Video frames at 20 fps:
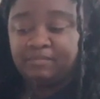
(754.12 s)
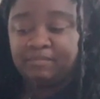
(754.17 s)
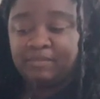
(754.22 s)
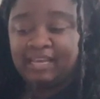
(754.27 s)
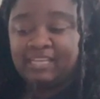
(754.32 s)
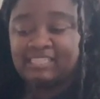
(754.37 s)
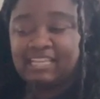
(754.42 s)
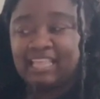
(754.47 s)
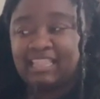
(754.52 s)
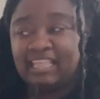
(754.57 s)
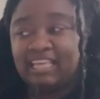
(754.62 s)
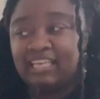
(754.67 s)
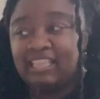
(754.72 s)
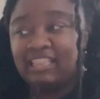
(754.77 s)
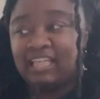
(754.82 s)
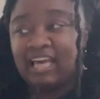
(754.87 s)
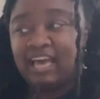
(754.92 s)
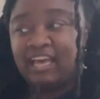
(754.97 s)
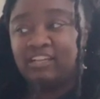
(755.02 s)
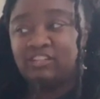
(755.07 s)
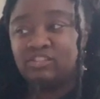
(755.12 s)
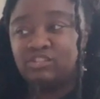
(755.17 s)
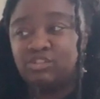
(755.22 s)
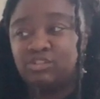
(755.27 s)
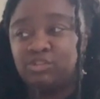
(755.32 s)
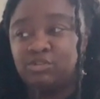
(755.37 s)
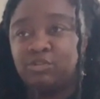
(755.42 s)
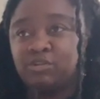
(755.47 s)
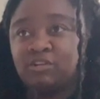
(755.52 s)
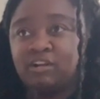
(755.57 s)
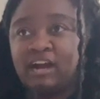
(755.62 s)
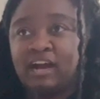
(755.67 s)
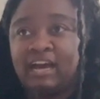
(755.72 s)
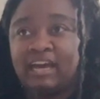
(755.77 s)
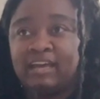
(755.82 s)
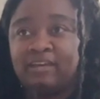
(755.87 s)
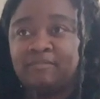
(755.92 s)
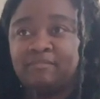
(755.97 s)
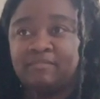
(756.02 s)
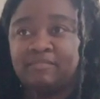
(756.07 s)
Because I think that true
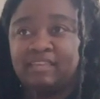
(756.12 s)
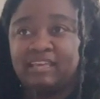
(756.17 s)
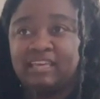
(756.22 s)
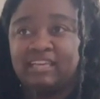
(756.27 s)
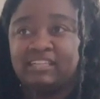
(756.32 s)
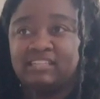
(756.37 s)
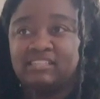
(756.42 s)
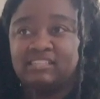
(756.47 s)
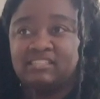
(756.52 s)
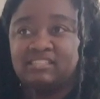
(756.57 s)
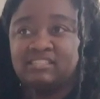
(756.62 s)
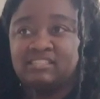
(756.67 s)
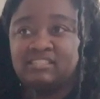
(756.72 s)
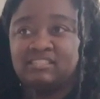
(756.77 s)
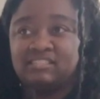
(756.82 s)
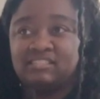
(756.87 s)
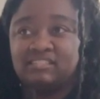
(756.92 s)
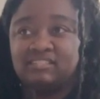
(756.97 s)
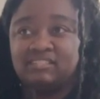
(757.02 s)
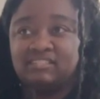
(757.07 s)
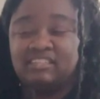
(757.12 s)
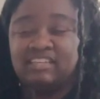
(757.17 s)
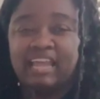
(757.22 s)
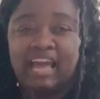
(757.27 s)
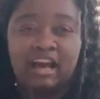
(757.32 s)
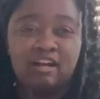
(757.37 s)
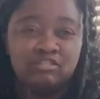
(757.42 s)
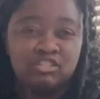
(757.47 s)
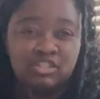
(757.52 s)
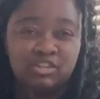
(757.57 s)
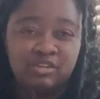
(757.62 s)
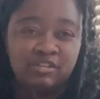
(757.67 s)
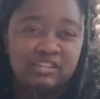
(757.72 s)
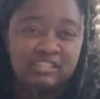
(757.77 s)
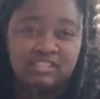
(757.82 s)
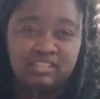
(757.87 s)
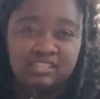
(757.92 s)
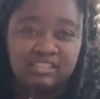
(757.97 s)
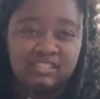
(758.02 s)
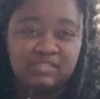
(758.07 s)
crime is now turned
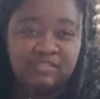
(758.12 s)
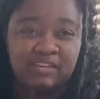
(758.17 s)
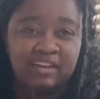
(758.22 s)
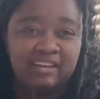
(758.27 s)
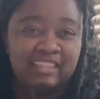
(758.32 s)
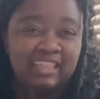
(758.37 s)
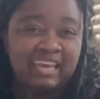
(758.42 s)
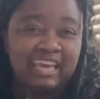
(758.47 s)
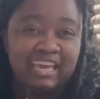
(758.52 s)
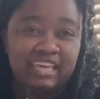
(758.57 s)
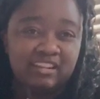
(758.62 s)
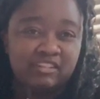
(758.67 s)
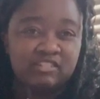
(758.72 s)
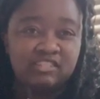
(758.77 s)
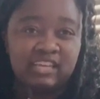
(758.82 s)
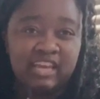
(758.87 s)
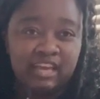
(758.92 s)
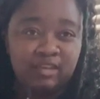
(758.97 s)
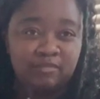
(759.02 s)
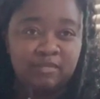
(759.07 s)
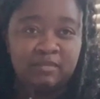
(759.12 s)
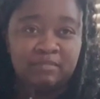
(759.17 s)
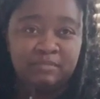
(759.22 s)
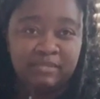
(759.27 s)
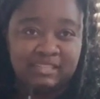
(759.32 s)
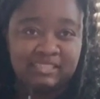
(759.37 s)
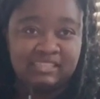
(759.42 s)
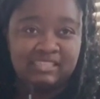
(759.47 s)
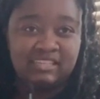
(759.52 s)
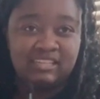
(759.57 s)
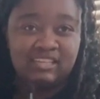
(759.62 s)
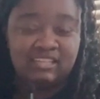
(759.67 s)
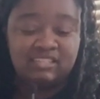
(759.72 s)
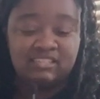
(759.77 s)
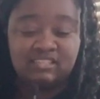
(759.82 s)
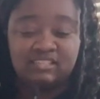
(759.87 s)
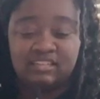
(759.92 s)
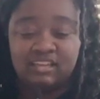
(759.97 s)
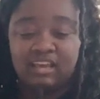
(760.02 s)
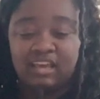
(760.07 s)
into this very like entertainment
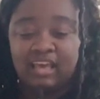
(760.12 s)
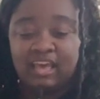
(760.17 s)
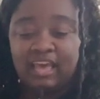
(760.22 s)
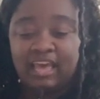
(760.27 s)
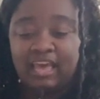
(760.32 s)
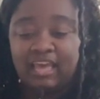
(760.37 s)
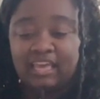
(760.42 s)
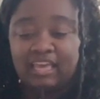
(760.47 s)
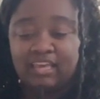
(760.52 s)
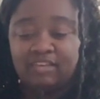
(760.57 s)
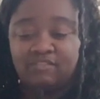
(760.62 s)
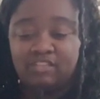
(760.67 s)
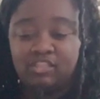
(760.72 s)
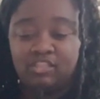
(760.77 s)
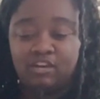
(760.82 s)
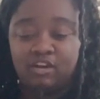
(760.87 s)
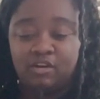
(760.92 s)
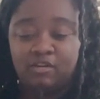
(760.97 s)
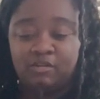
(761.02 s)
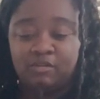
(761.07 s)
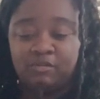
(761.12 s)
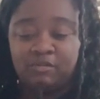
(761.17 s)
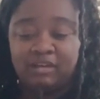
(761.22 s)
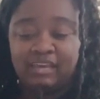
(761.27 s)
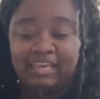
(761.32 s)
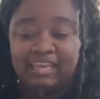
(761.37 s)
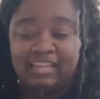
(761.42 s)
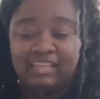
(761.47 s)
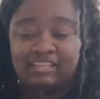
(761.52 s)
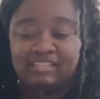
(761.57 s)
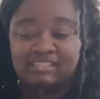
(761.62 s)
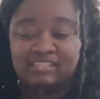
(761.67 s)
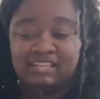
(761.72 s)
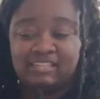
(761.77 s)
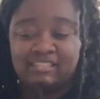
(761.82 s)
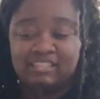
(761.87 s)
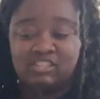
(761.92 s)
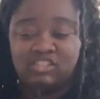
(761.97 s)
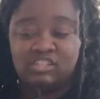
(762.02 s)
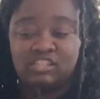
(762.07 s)
business, even though it is
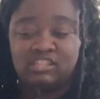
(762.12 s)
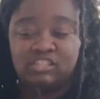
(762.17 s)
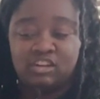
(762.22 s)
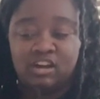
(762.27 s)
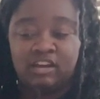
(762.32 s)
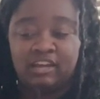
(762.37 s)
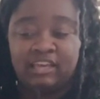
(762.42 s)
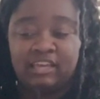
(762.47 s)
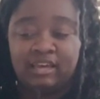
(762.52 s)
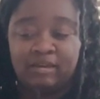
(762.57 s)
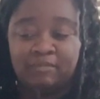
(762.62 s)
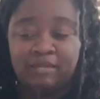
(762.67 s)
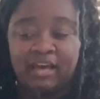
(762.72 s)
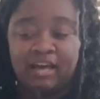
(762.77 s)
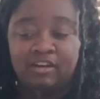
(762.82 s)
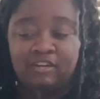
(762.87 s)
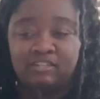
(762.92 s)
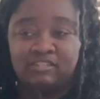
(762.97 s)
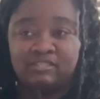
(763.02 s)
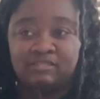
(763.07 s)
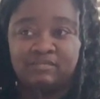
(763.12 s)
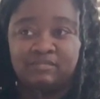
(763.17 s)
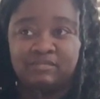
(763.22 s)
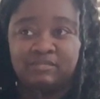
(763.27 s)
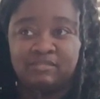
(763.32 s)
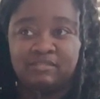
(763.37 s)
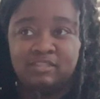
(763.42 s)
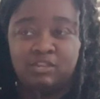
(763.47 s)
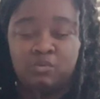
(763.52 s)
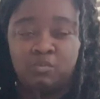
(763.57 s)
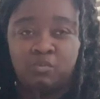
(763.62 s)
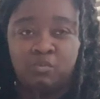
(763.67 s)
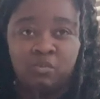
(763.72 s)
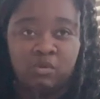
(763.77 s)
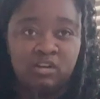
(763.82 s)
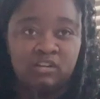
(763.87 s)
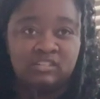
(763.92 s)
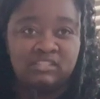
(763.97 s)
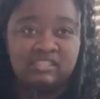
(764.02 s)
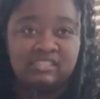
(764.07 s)
essentially talking about the
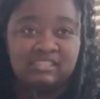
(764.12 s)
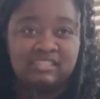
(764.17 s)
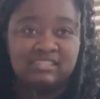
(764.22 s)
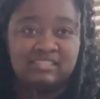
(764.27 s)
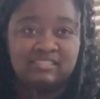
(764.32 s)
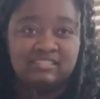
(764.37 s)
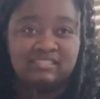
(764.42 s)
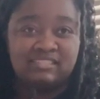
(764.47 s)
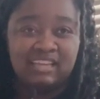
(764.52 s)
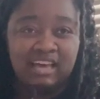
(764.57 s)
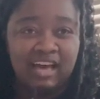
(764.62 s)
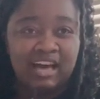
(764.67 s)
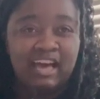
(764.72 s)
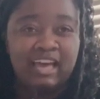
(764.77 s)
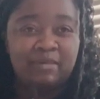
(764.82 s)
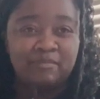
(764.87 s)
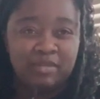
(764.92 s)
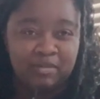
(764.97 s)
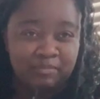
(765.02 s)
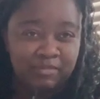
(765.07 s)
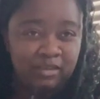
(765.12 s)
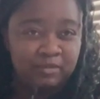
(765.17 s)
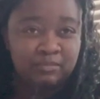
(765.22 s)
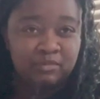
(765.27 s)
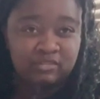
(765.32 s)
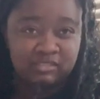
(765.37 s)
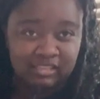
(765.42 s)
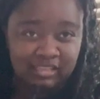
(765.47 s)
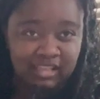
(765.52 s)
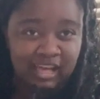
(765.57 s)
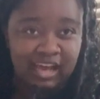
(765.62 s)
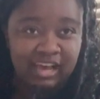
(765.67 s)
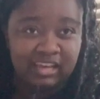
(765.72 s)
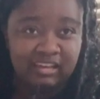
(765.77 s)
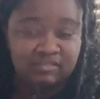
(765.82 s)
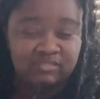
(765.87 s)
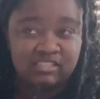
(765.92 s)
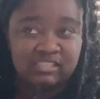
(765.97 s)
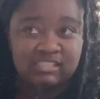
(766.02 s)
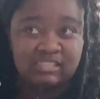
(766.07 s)
worst time in people's
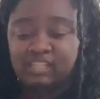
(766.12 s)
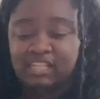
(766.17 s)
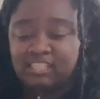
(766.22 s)
lives.